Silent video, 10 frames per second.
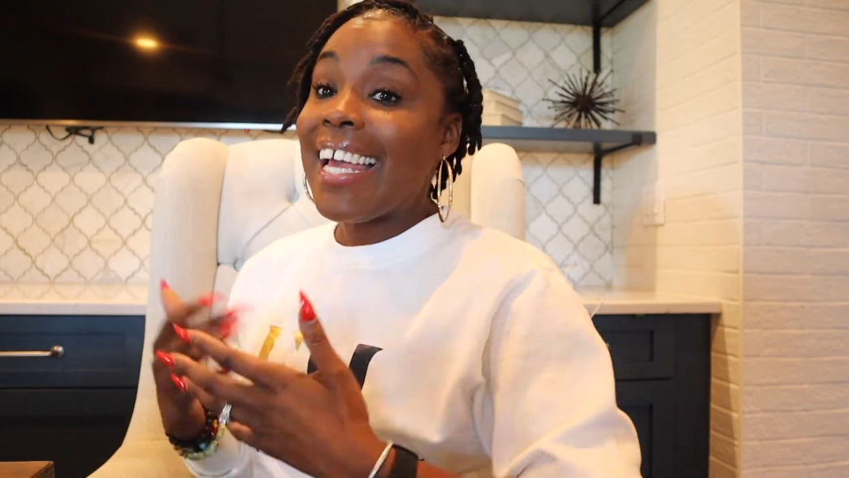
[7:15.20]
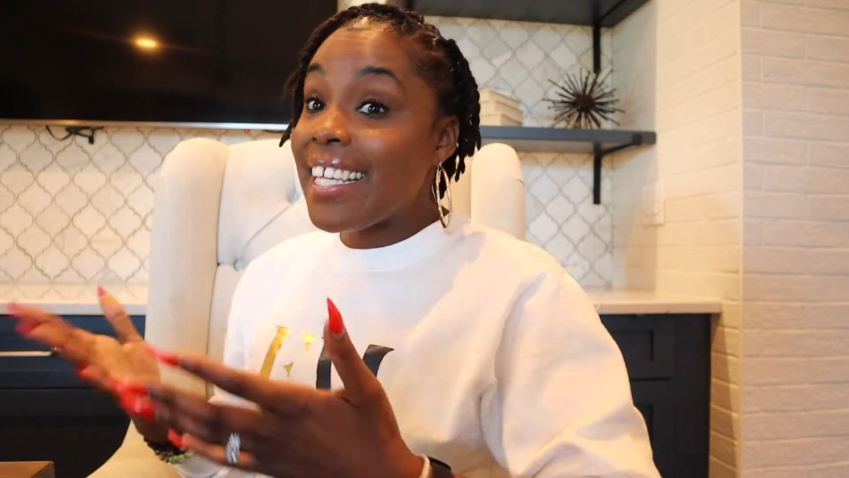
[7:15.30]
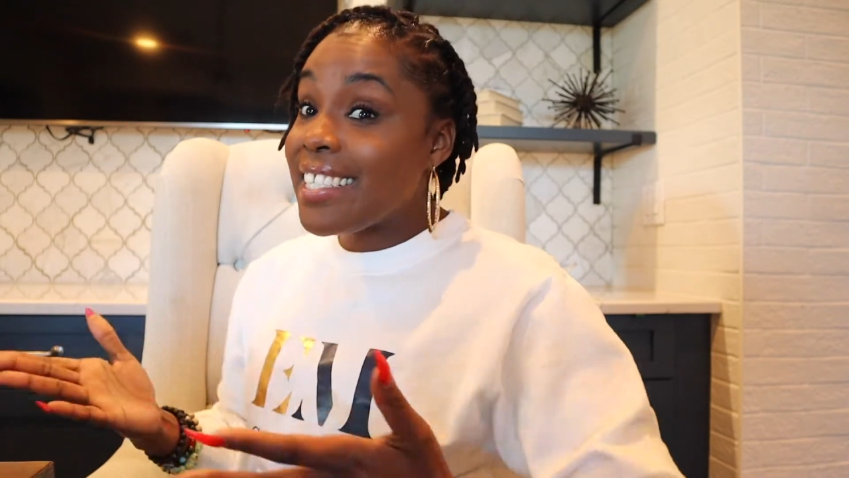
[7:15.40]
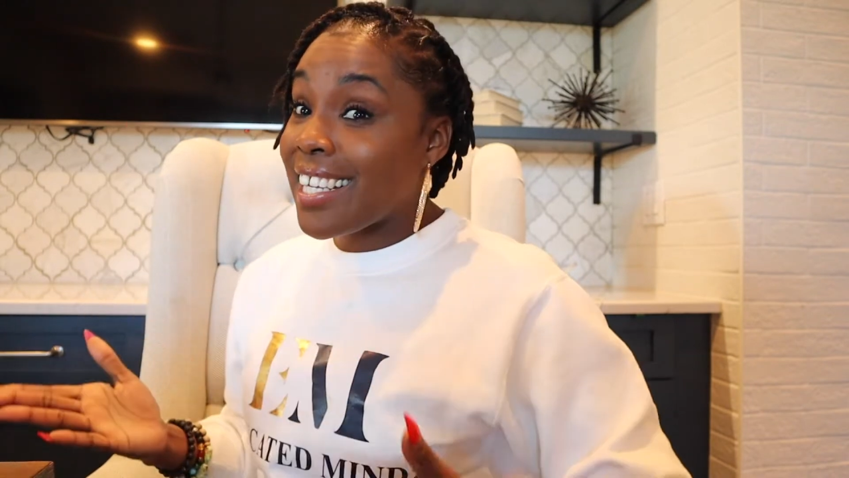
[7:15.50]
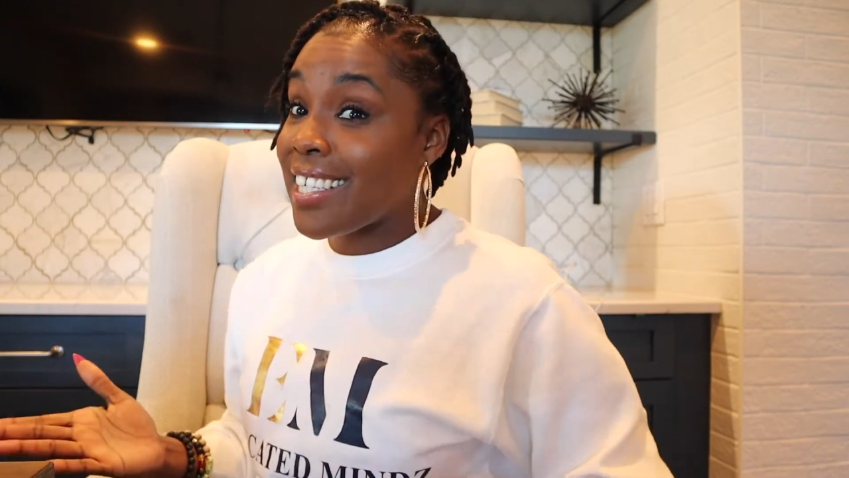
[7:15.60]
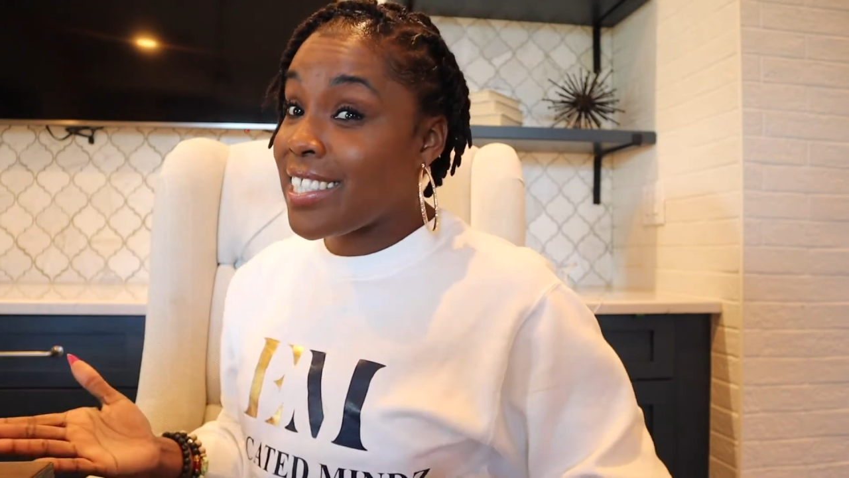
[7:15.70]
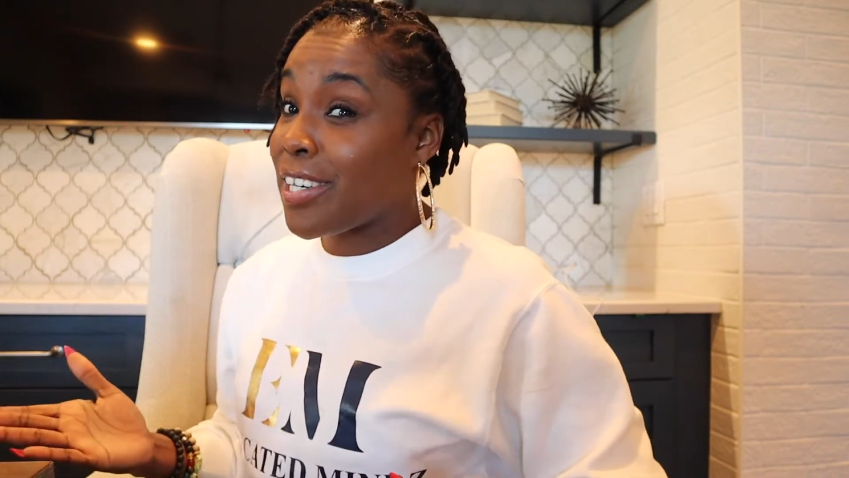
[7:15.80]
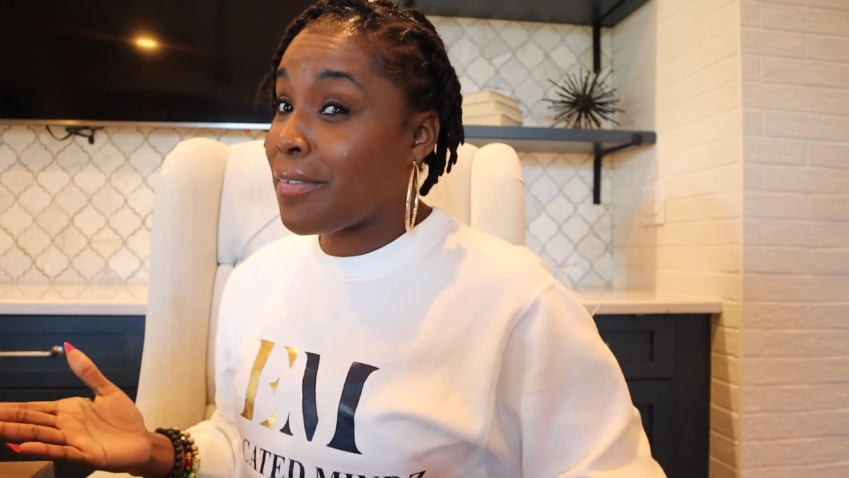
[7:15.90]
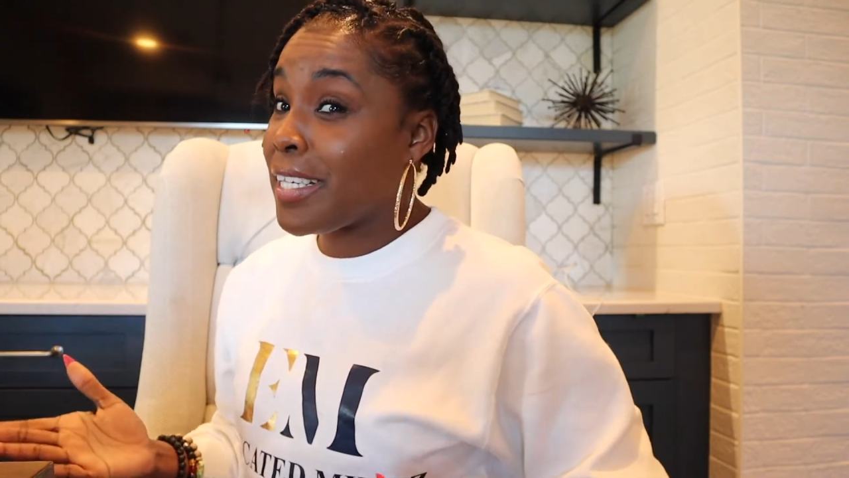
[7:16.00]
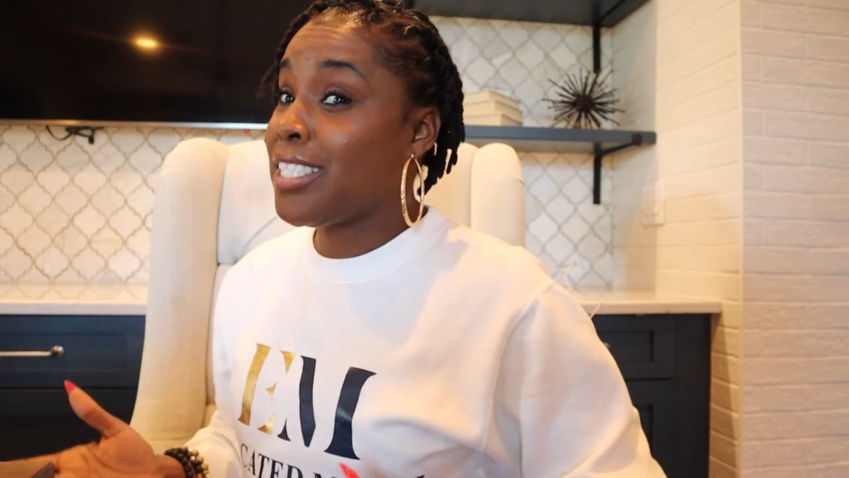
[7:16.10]
into
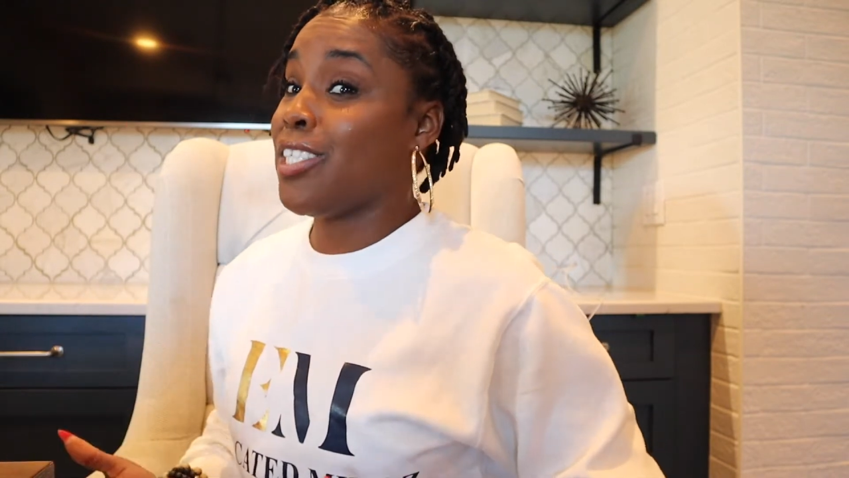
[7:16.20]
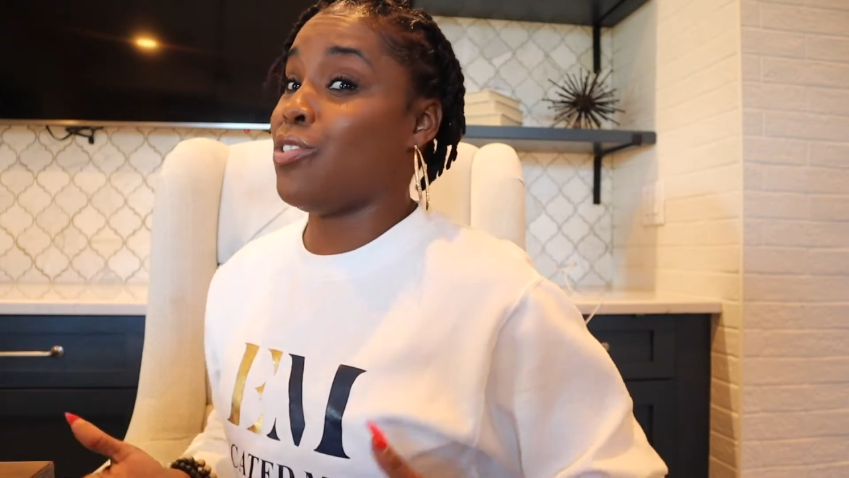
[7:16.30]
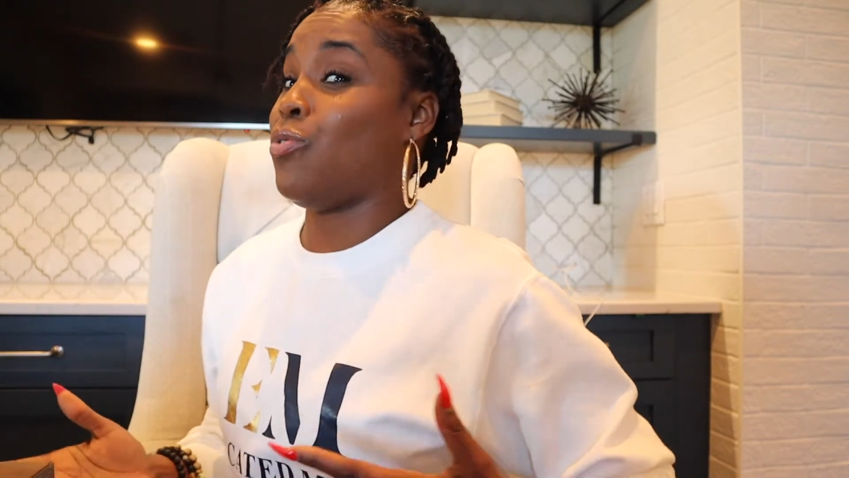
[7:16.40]
consideration.